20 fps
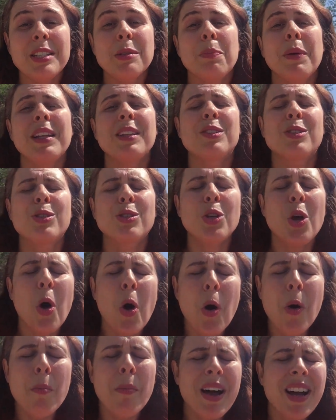to spend
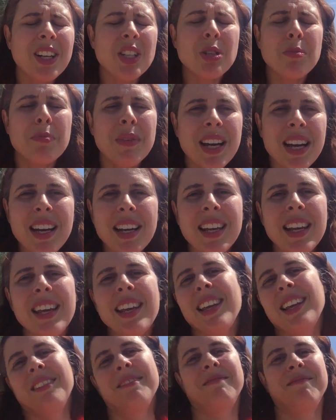so much
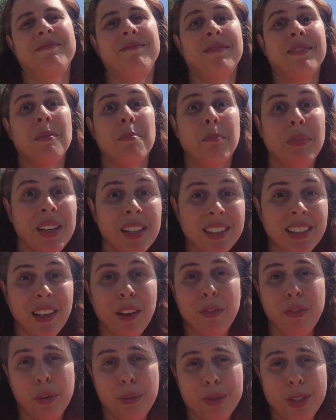money
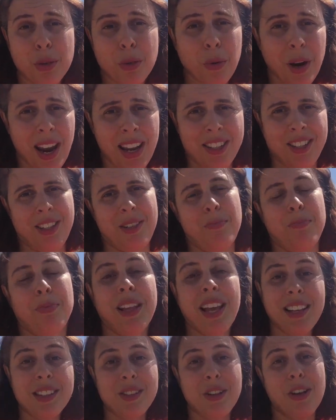building from scratch,
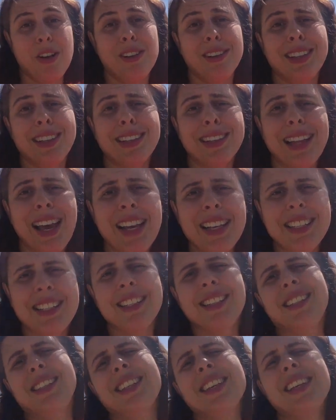plus all the
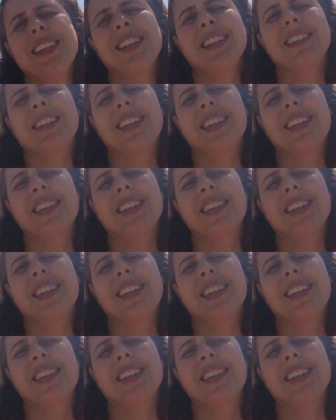licensing and the